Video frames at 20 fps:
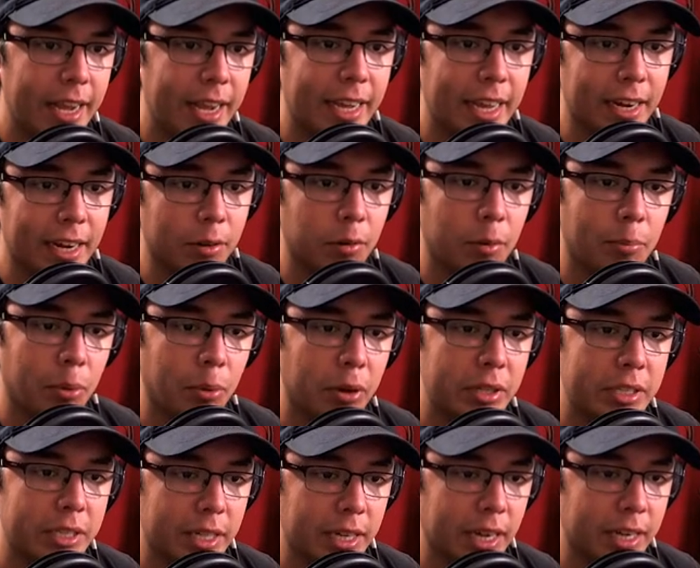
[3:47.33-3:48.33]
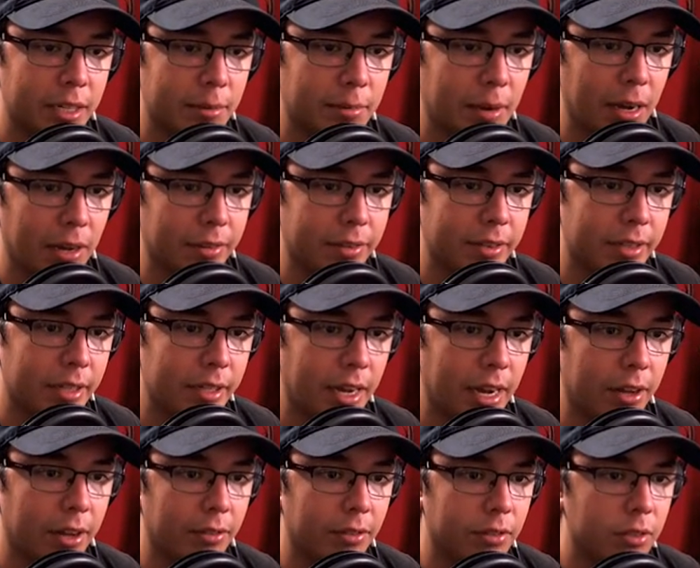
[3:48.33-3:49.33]
I get it. Pointing at your mouth.
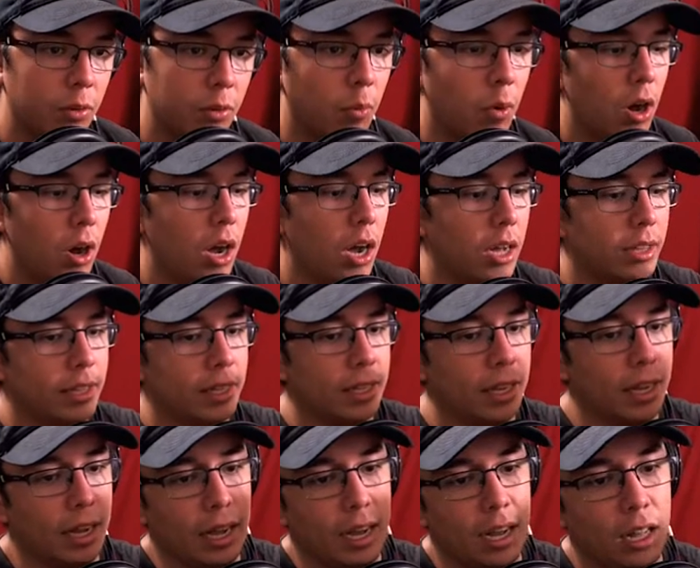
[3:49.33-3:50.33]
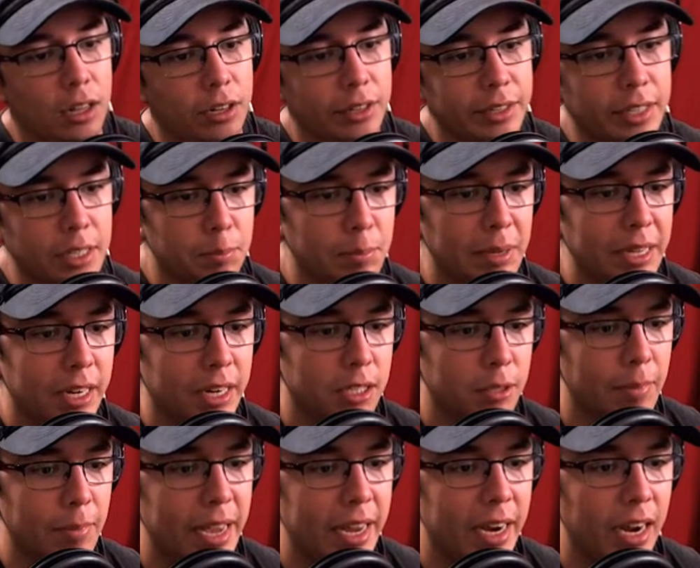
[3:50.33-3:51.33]
Yeah. What the hell are these peanuts
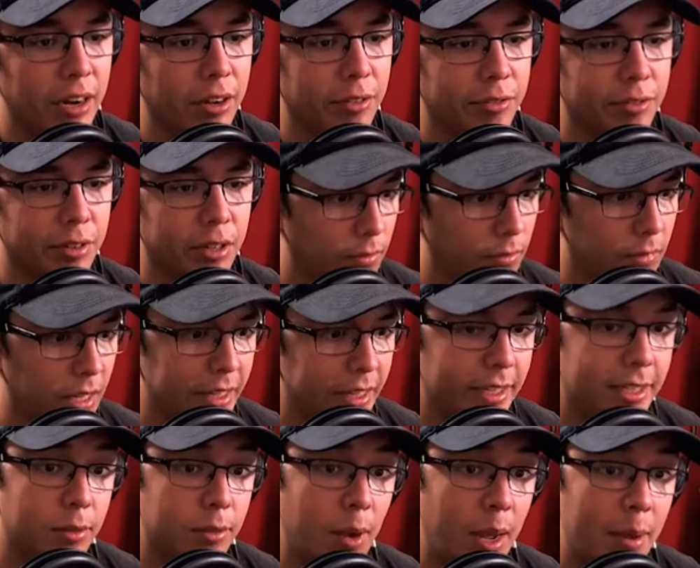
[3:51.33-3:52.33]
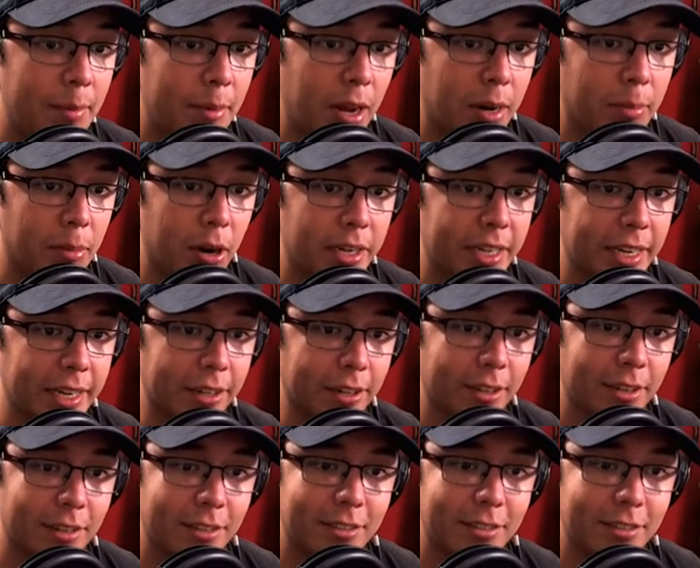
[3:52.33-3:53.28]
made out of? This is why I'm not a bartender.